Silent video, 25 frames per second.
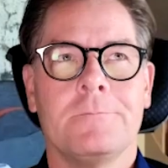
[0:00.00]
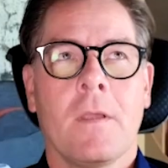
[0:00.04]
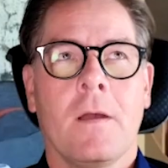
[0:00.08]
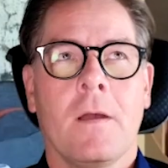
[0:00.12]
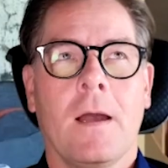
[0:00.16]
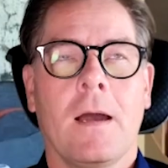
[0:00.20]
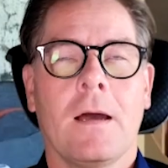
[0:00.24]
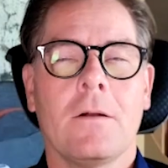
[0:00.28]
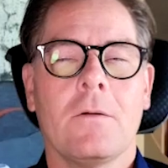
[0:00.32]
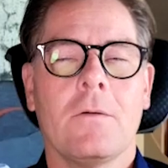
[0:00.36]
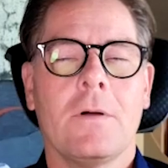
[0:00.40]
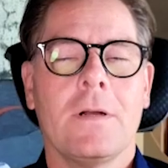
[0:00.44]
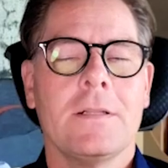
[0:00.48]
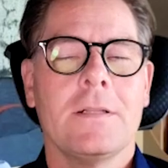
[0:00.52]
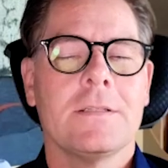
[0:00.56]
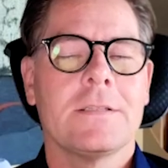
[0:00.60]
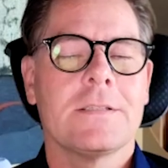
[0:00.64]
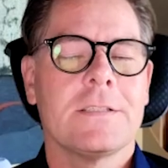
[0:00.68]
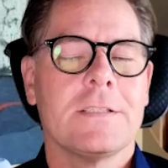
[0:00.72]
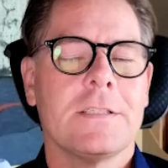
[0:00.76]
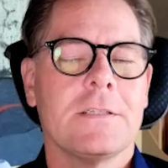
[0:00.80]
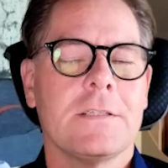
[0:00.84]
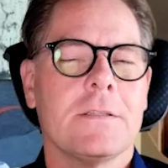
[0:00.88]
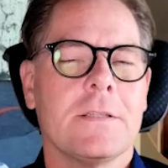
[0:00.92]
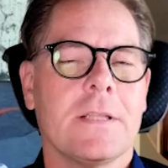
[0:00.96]
how do I
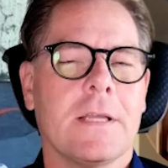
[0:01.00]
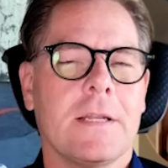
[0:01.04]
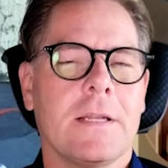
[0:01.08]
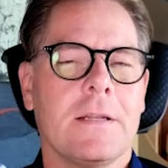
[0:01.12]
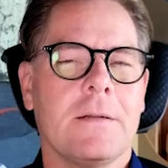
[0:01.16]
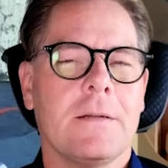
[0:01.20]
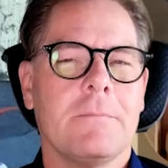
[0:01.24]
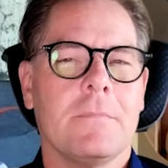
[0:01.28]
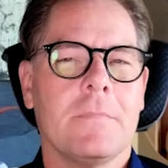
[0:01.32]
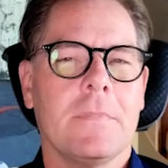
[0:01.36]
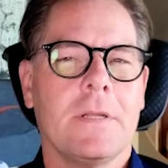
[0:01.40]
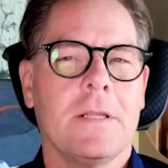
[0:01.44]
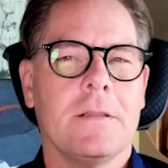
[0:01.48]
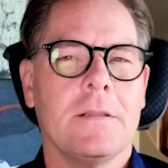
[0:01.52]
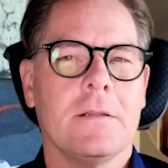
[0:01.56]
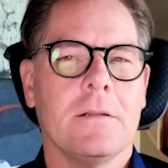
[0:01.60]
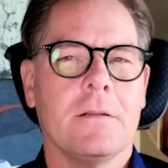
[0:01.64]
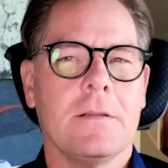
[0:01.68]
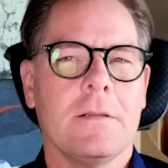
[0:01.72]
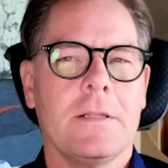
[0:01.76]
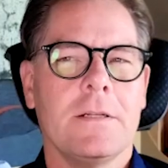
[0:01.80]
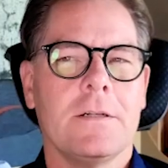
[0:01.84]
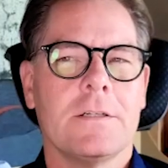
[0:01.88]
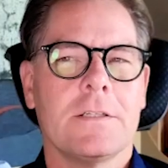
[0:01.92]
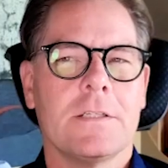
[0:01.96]
instill that in the
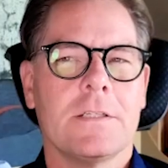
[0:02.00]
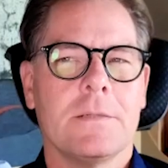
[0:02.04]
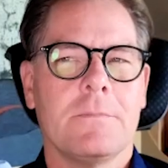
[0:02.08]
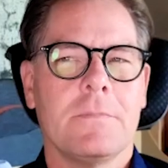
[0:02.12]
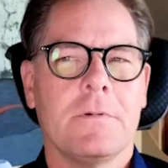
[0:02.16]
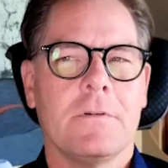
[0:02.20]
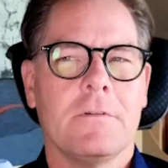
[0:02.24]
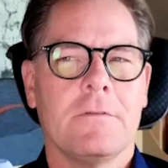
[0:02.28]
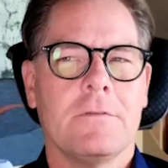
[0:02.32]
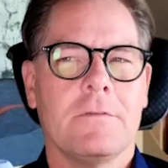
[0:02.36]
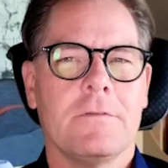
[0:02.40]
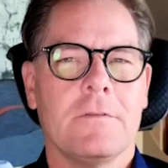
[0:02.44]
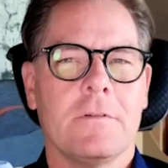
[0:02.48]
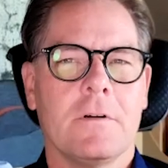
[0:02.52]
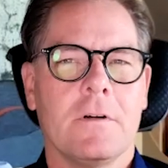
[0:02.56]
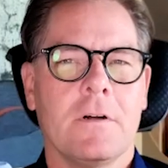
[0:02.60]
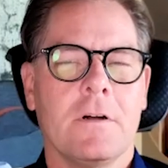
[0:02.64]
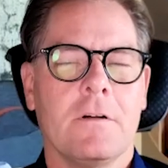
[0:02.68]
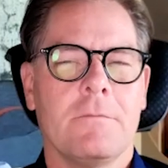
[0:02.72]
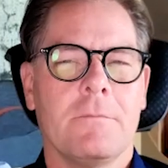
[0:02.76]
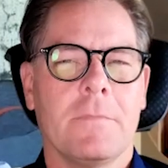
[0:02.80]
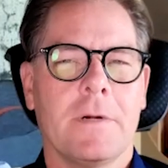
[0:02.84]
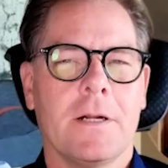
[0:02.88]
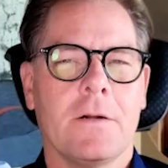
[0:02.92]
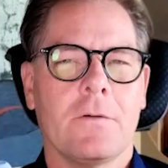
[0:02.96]
leadership of
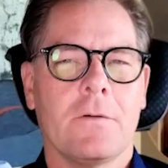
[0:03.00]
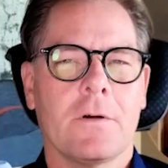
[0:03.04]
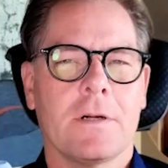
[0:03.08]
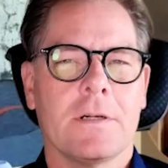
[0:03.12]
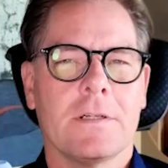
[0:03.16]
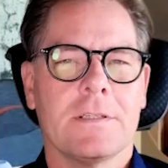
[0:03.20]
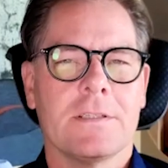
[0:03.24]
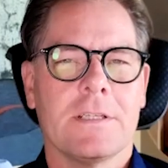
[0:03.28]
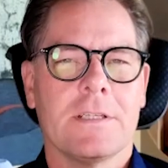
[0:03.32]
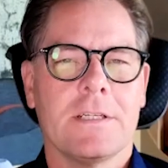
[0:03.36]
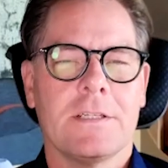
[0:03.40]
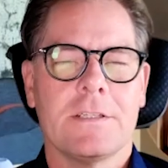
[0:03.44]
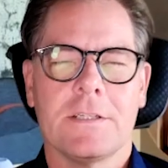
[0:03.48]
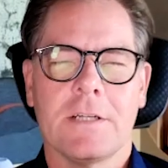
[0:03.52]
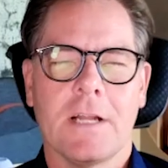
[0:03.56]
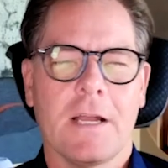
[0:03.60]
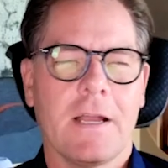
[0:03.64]
my organization?